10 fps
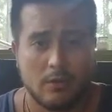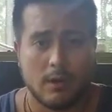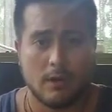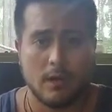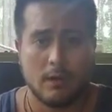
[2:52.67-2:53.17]

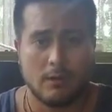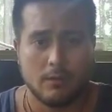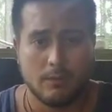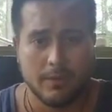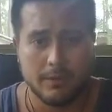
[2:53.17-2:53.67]
while
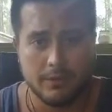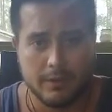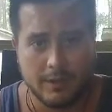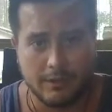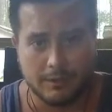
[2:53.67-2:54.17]
we do
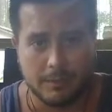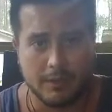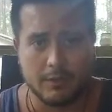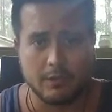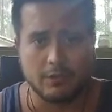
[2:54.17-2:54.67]
this, but
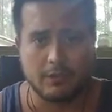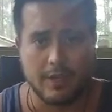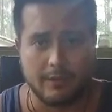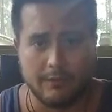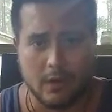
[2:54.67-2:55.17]
you can just
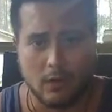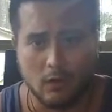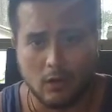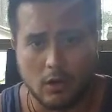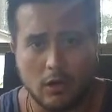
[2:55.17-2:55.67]
kind of follow
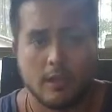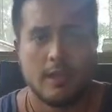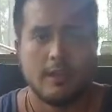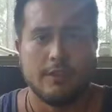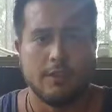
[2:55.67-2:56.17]
along.
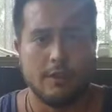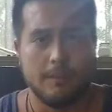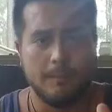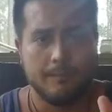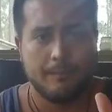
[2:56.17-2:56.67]

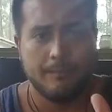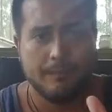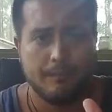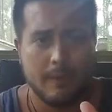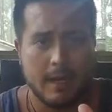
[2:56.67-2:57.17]
The
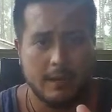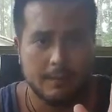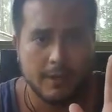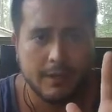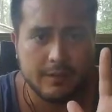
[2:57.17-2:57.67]
main
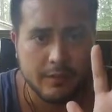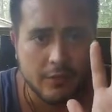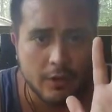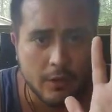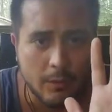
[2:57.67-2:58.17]
places
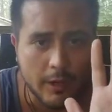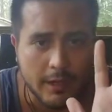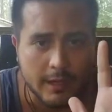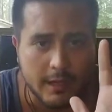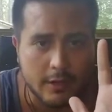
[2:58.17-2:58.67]
you're going to want to
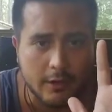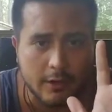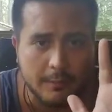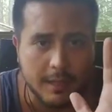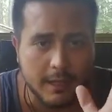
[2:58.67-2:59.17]
get are going
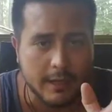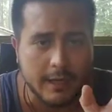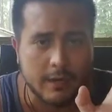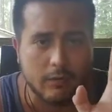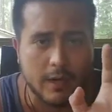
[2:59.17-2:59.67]
to be
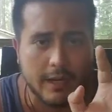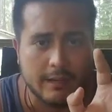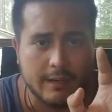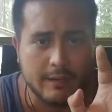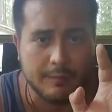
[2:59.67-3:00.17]
like right
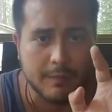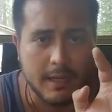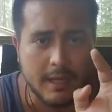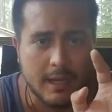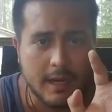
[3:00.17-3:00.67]
in this
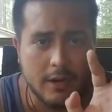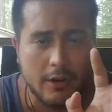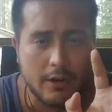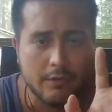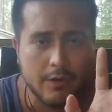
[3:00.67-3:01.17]
meaty
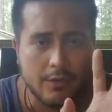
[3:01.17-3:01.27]
area of